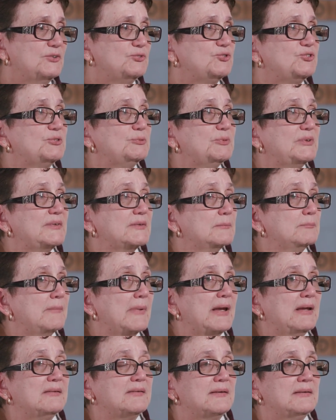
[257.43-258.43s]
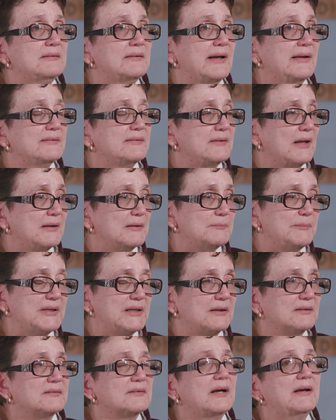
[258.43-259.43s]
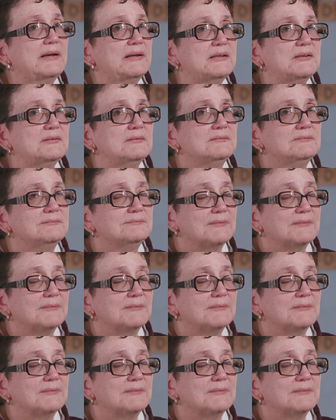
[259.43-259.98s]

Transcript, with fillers: She was amazing that day because I,